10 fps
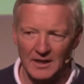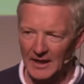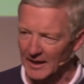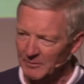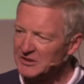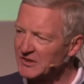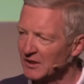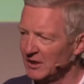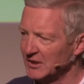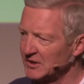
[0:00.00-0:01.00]
I, I, mean,
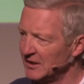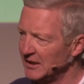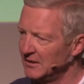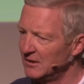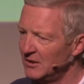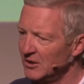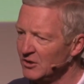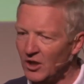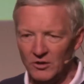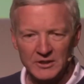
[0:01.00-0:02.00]
seriously,
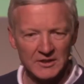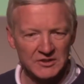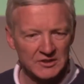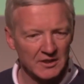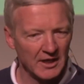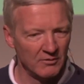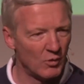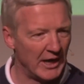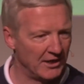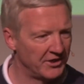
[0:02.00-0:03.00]
locusts and
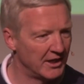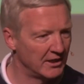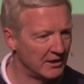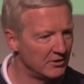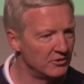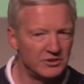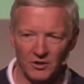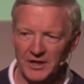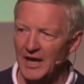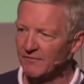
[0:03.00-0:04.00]
wild honey. You
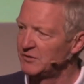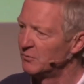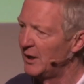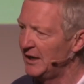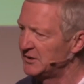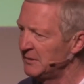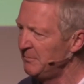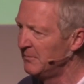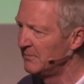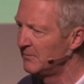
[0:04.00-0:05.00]
don't have to raise them,
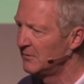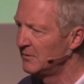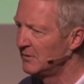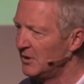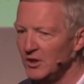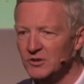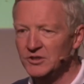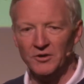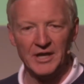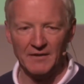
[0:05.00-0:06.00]
you
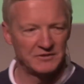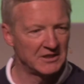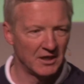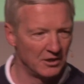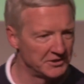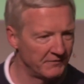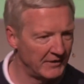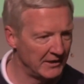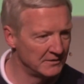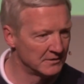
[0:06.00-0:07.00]
don't have to
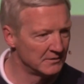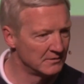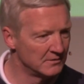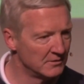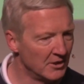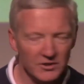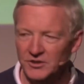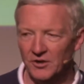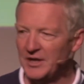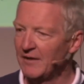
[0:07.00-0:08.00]
cultivate, you
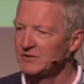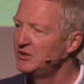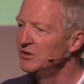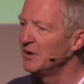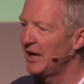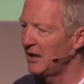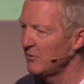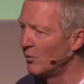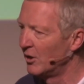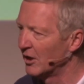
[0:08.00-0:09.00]
don't have to do any
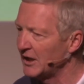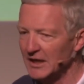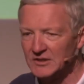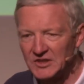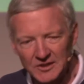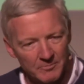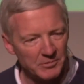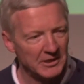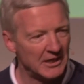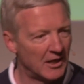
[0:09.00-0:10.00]
work, it
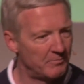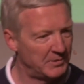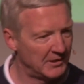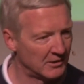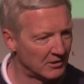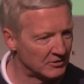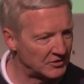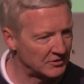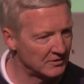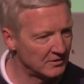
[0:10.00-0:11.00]
simply
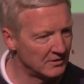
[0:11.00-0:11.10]
appears.